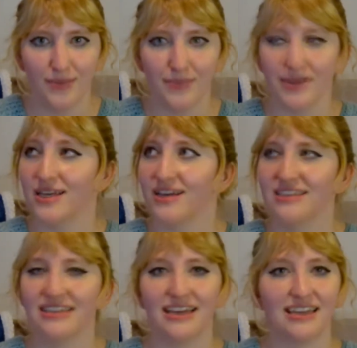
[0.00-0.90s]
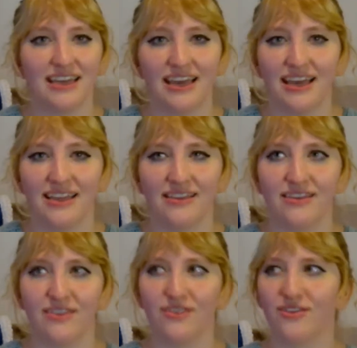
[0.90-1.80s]
Because again,
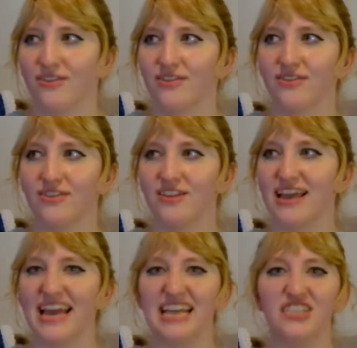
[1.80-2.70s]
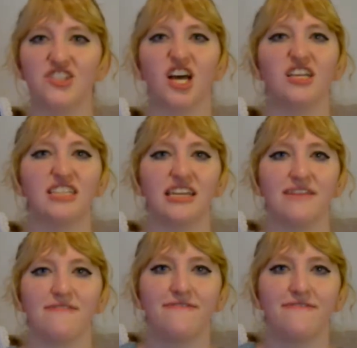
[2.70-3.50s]
it doesn't